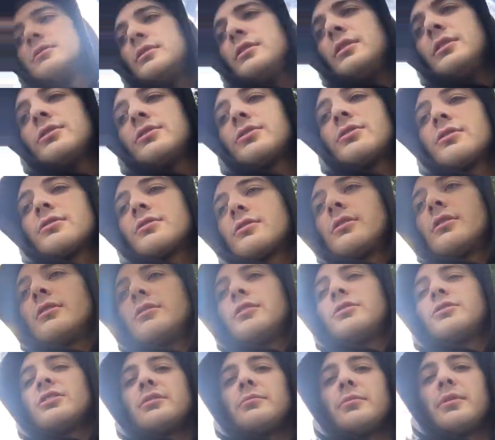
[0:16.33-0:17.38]
He's just a
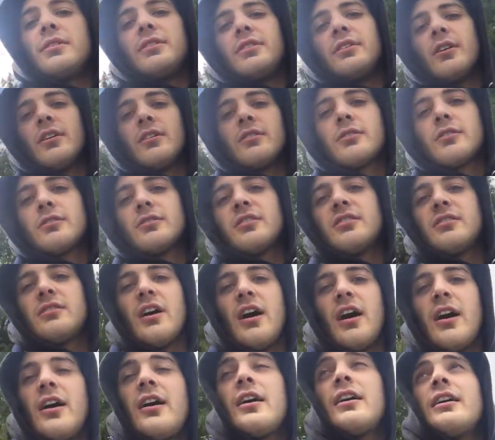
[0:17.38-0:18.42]
little bit younger than
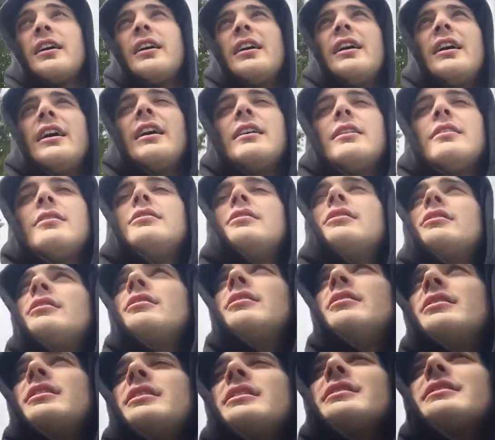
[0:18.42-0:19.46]
I.
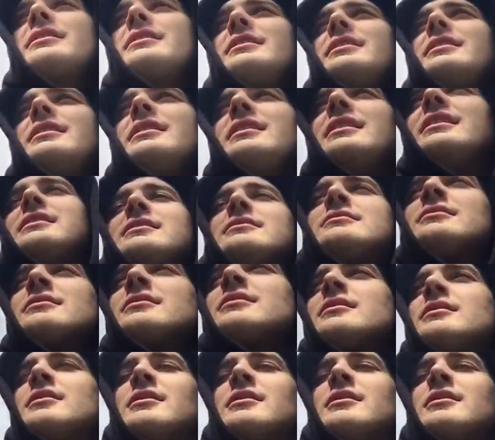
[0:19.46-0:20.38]
Hello again.